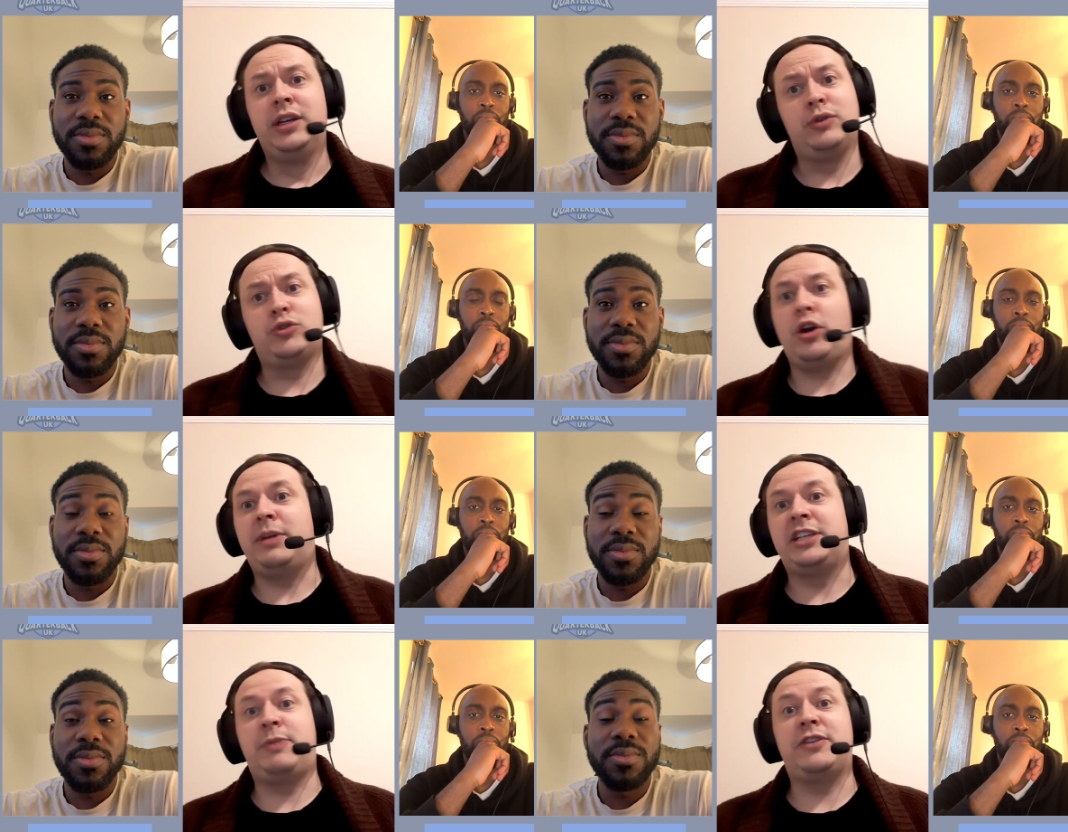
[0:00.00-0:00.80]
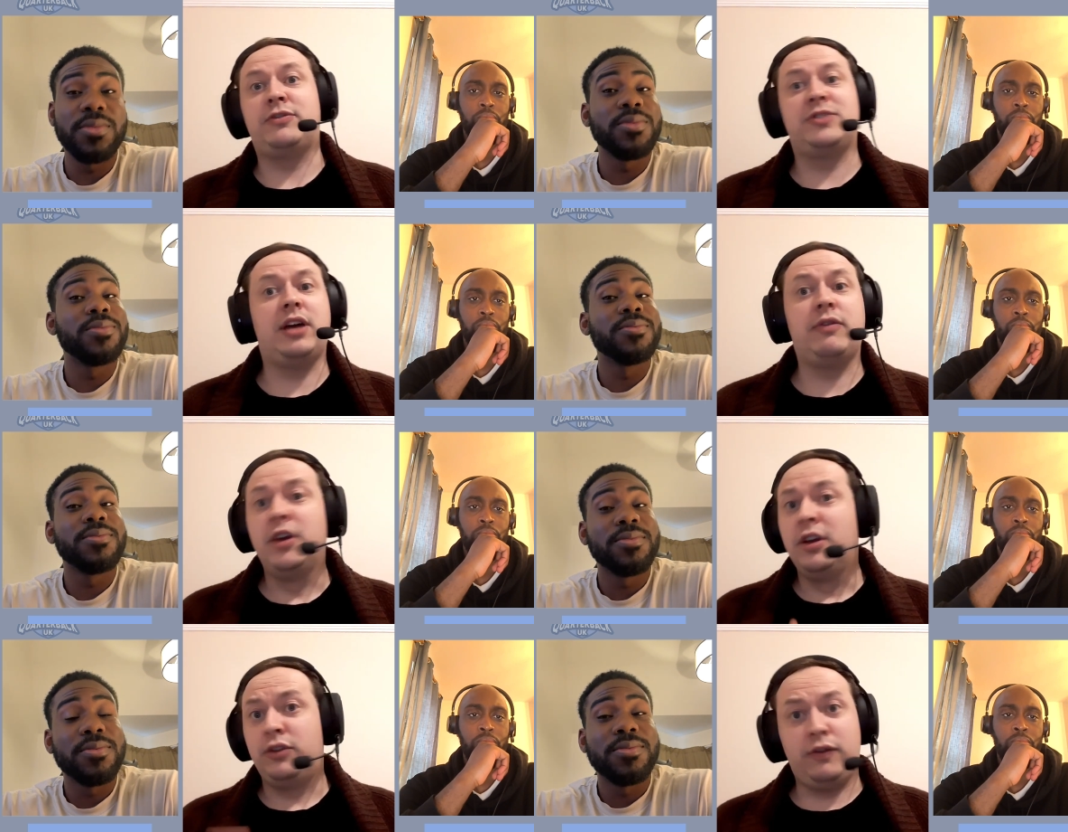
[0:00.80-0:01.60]
Speaker 1: He'll try and make space for himself.
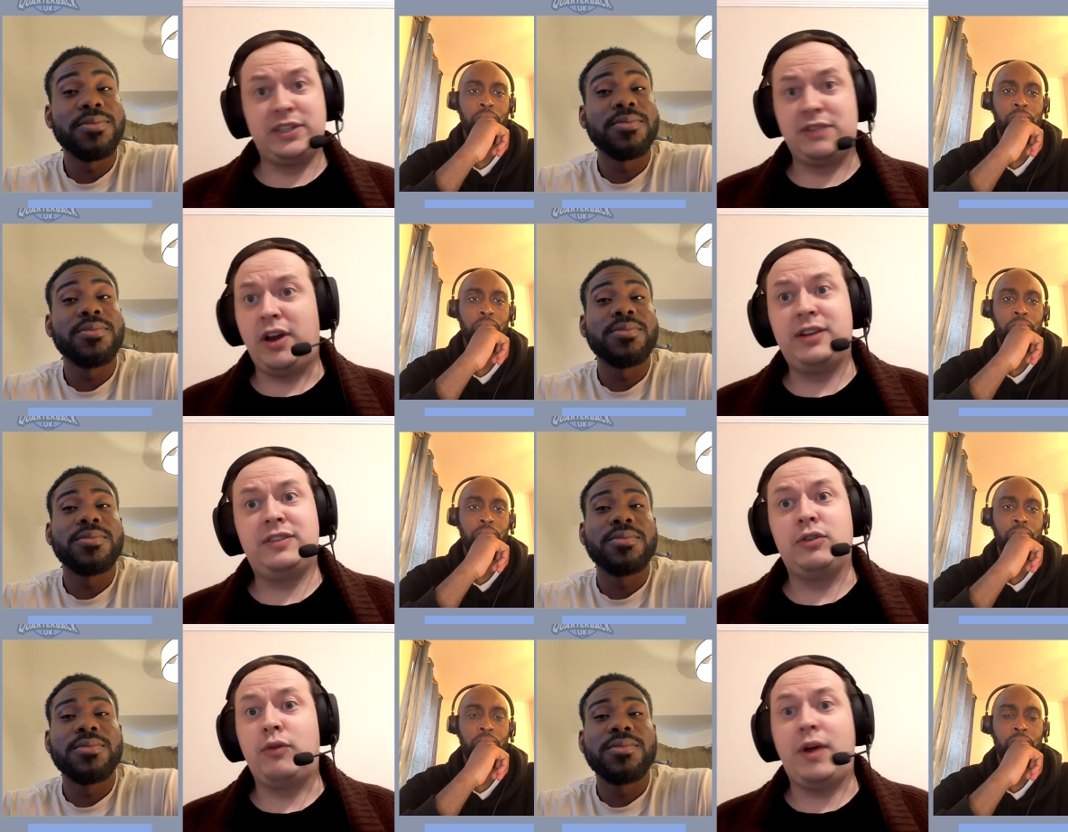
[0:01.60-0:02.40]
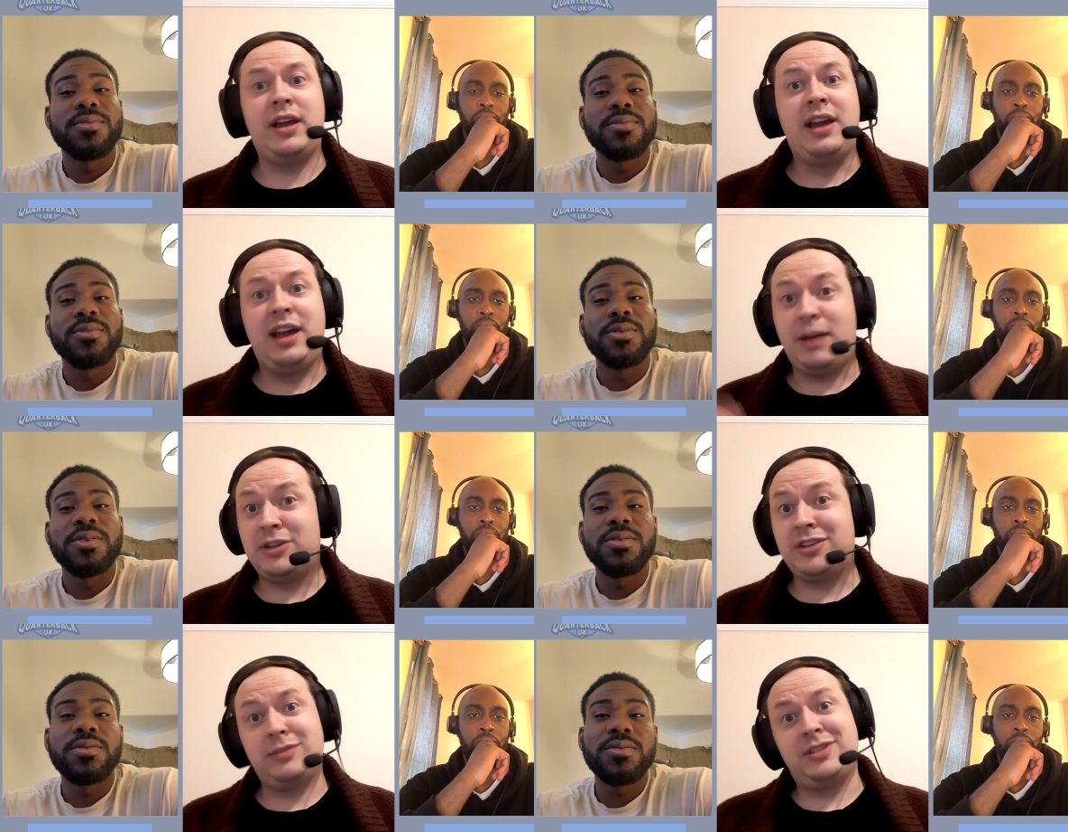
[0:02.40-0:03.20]
The offensive line isn't great. How many
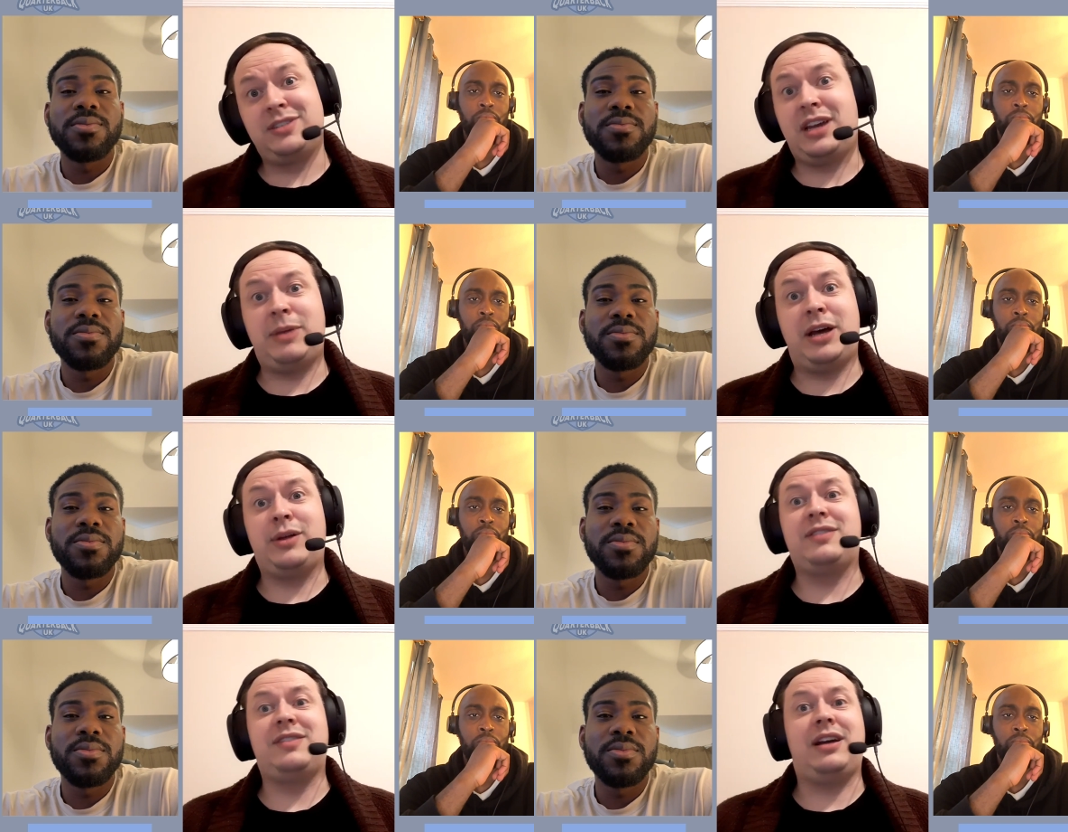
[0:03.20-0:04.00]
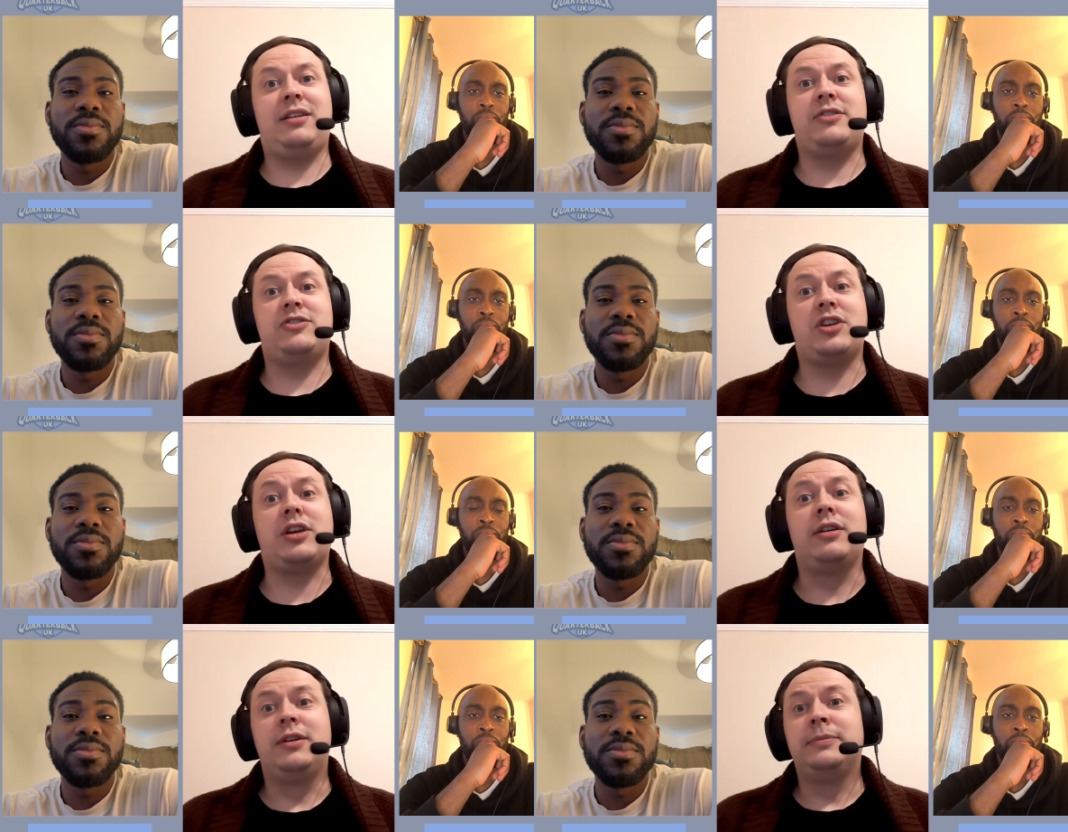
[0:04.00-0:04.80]
times did Sam Howell get sacked last
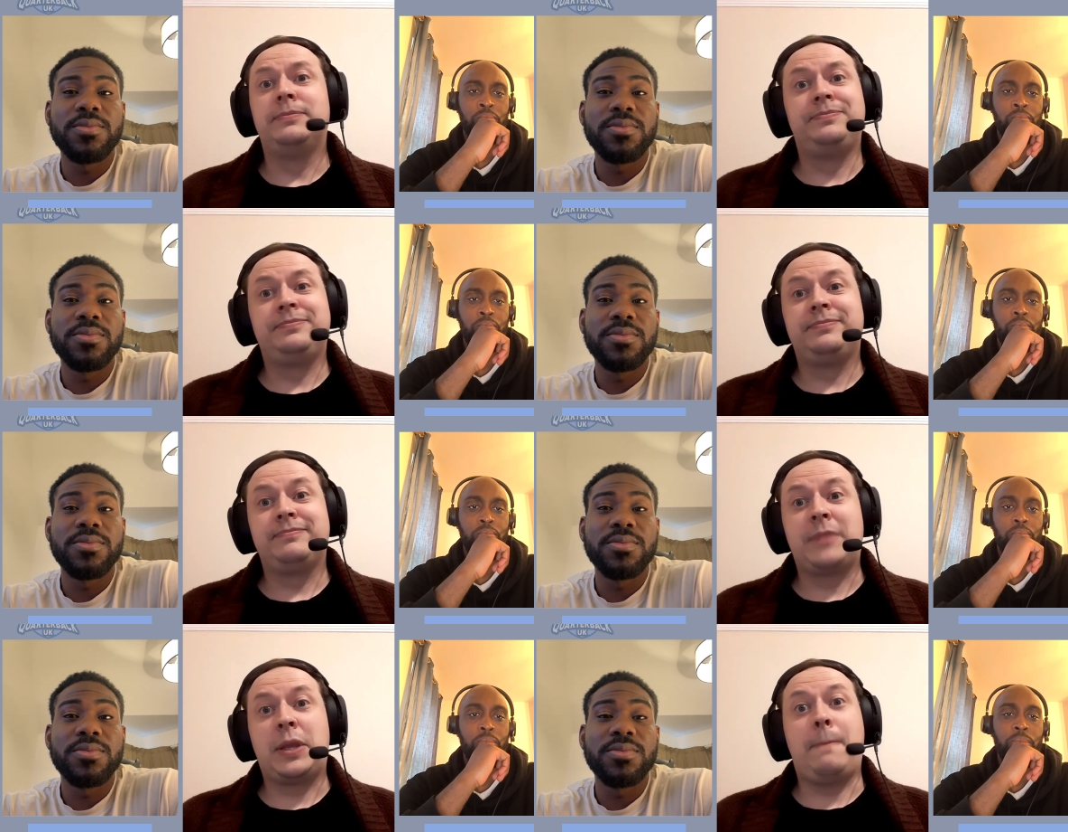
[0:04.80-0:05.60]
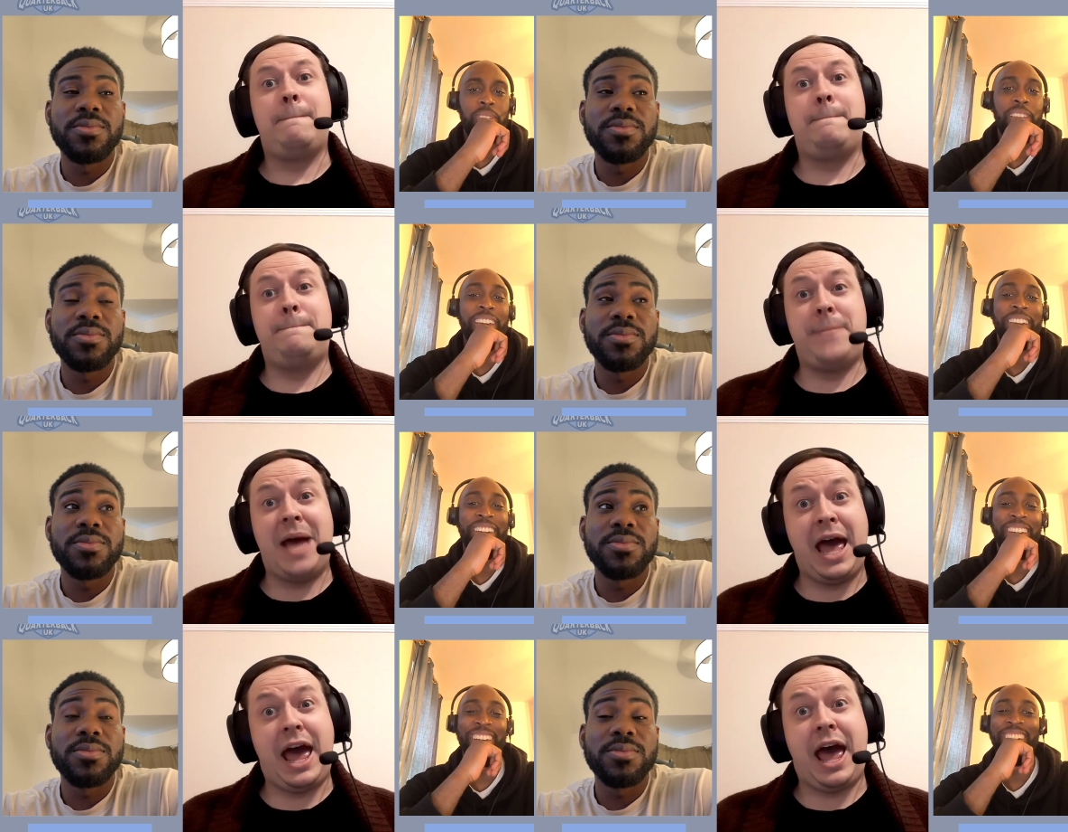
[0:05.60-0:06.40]
year?
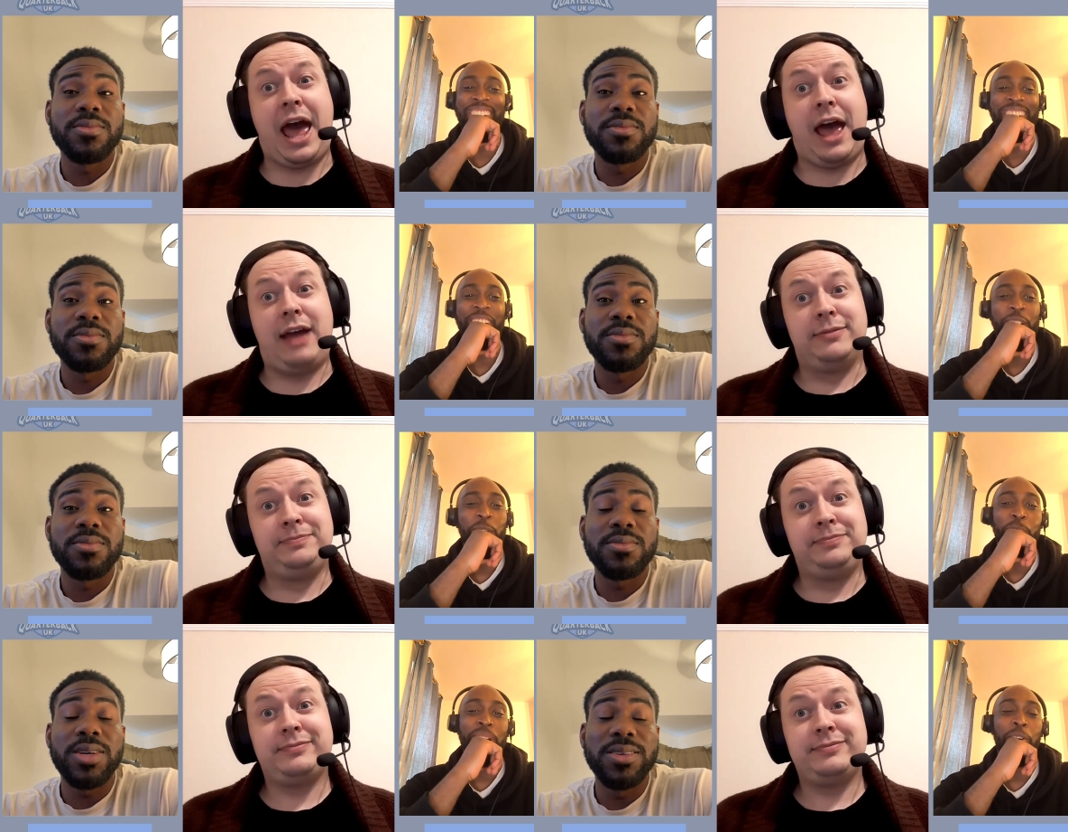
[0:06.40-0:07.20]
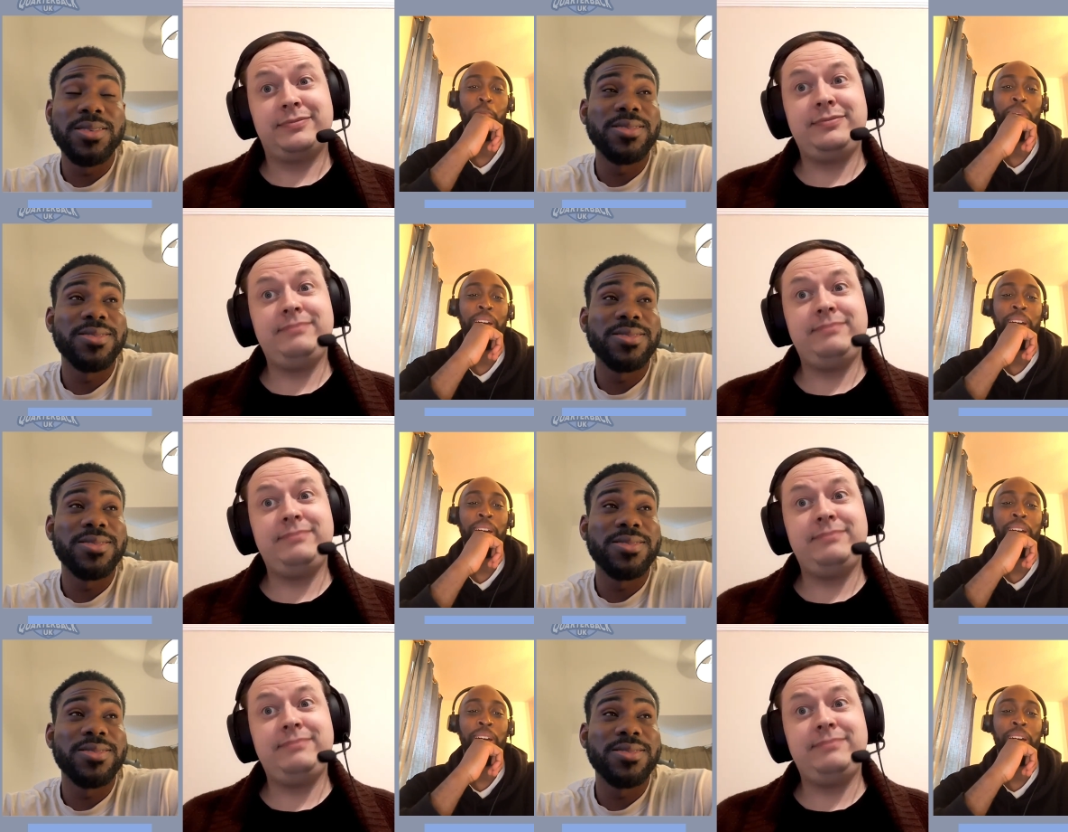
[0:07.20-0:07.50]
Speaker 2: Power